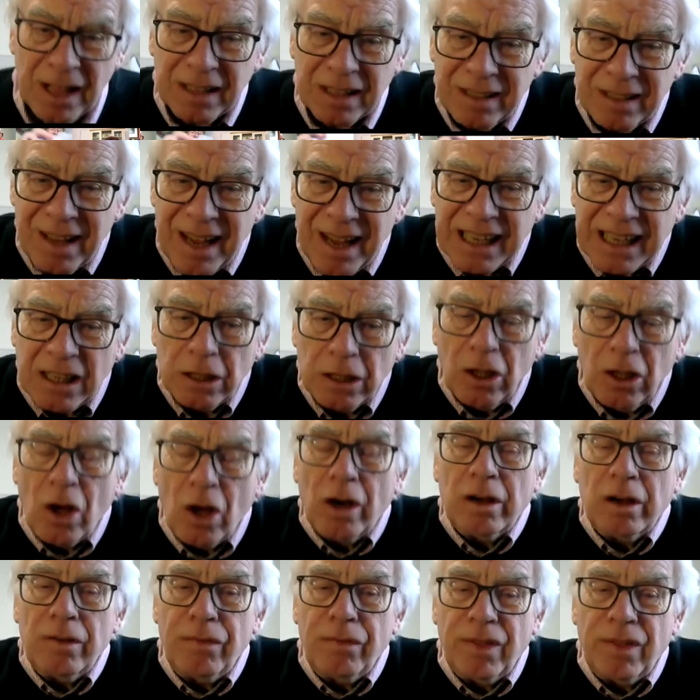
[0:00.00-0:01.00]
Like a
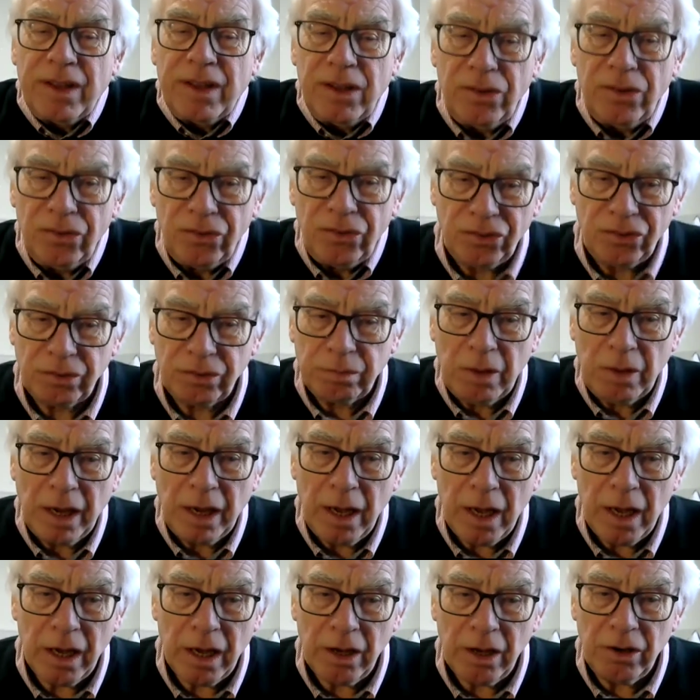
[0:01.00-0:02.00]
lot of these
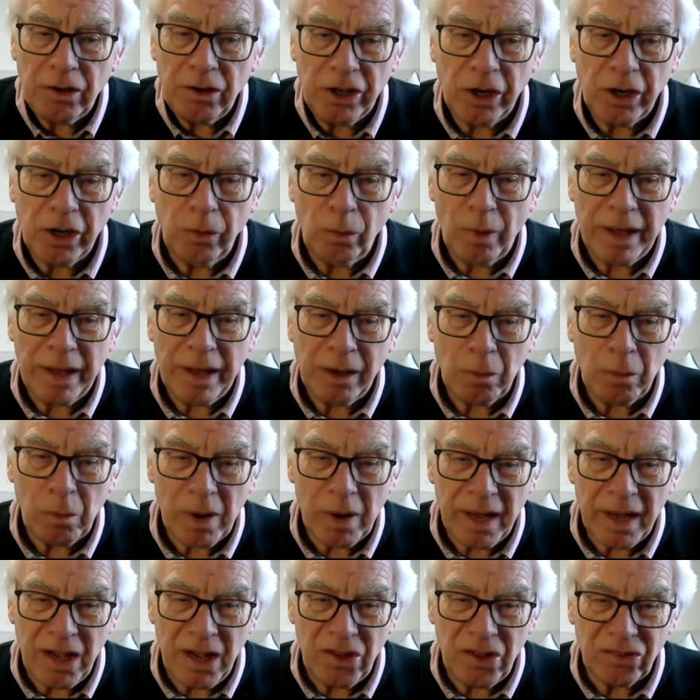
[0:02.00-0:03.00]
new
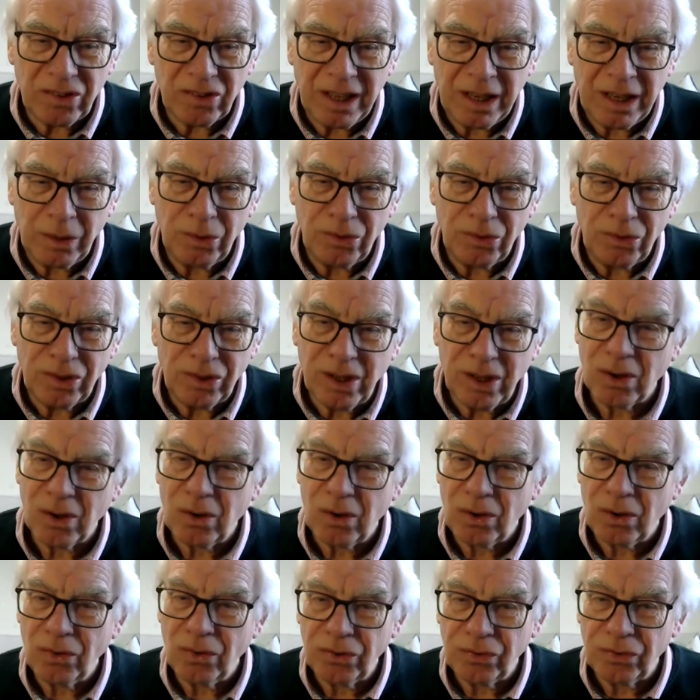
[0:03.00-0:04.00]
railways, it was a
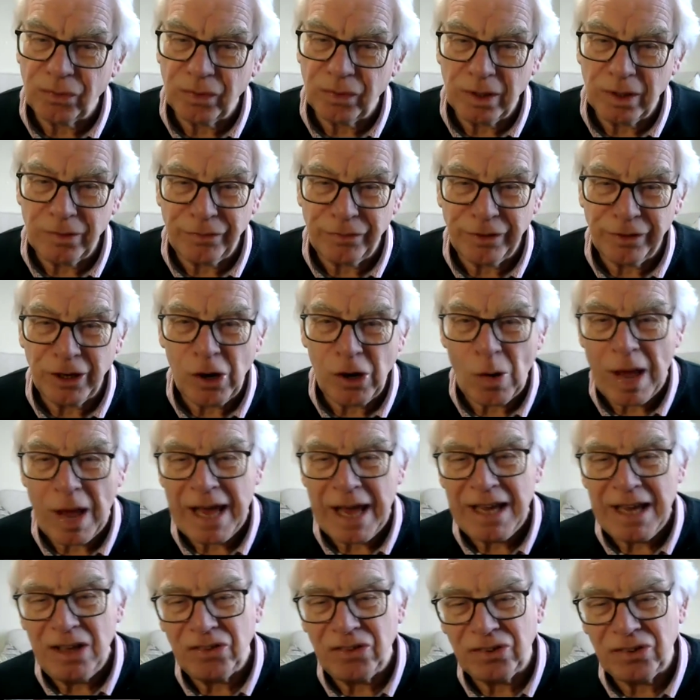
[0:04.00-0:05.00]
cause for
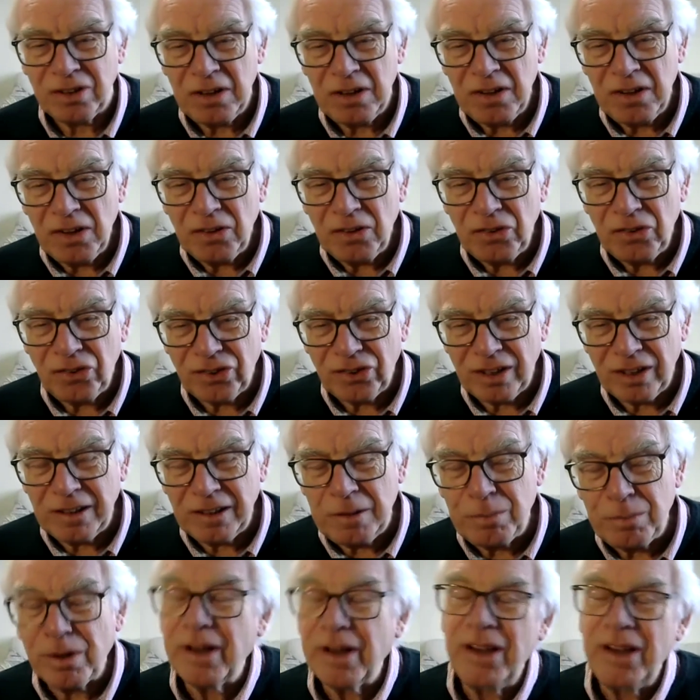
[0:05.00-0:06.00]
great
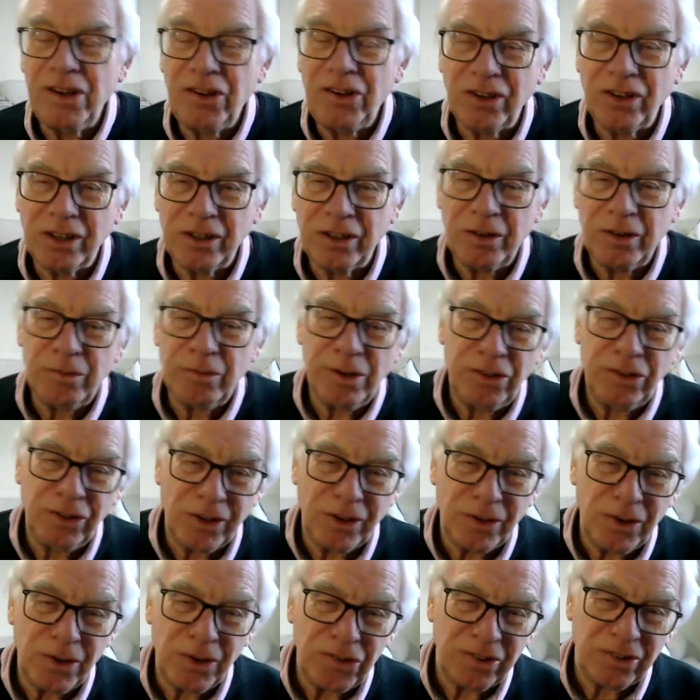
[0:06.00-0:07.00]
celebration and
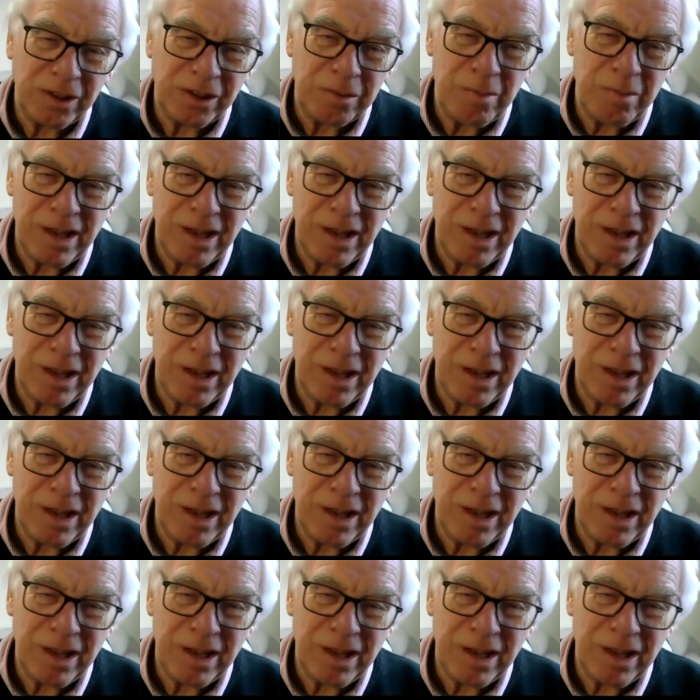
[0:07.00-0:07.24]
rejoicing.